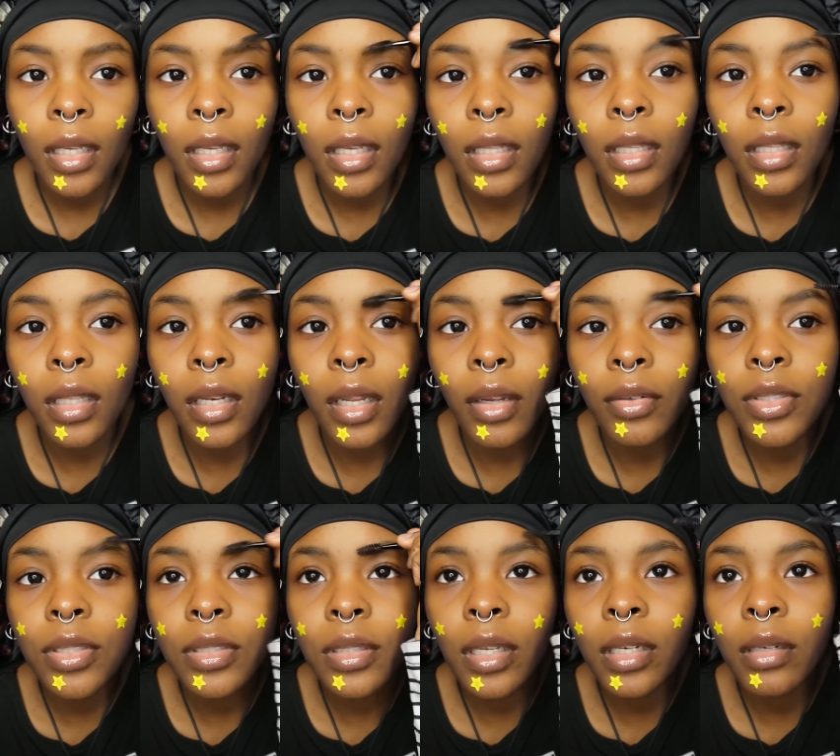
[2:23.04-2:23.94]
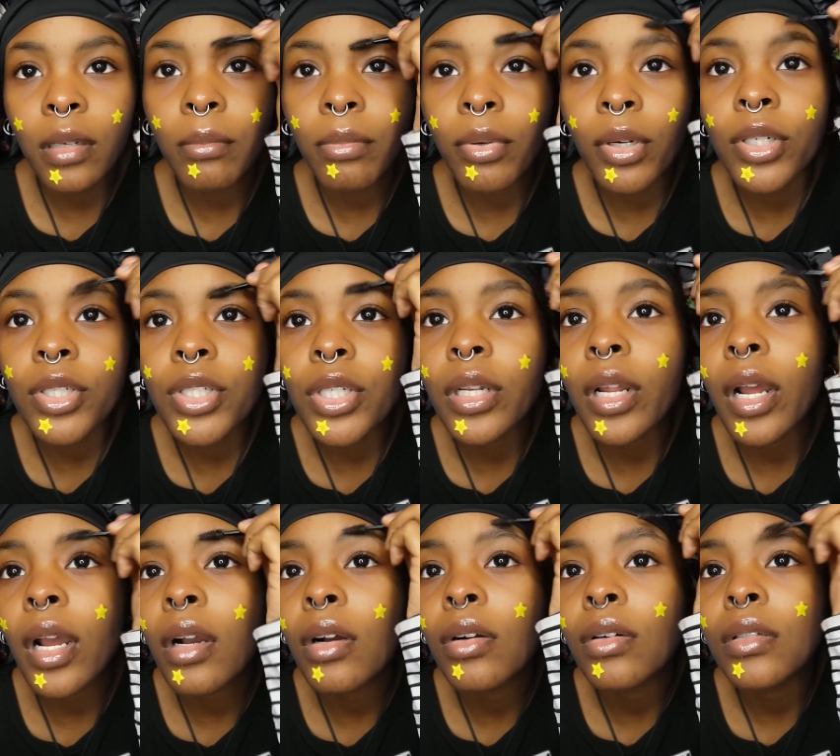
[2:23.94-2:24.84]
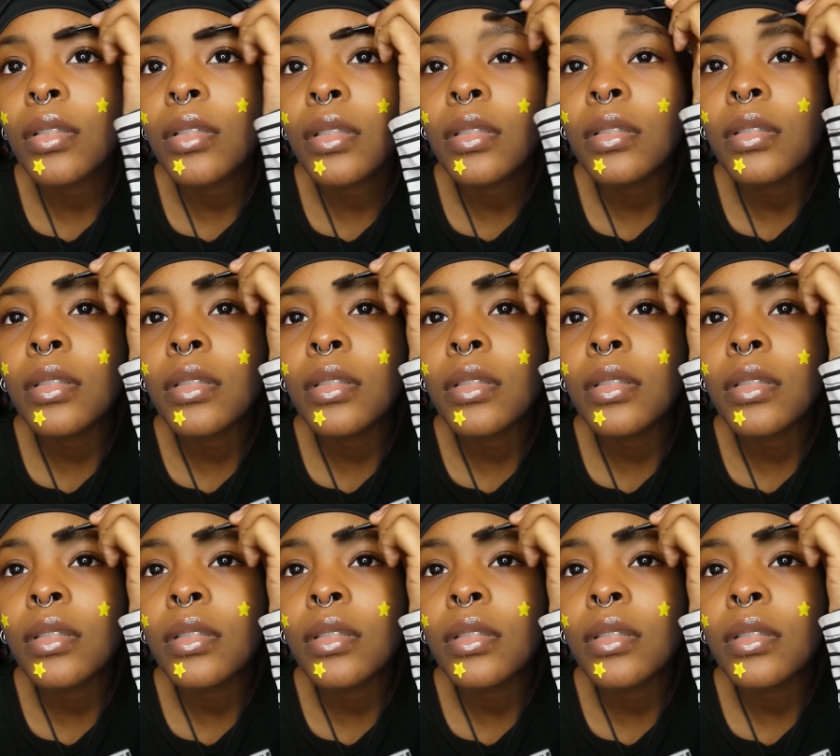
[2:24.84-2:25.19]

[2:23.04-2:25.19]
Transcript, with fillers: and then I'll just kind of brush it out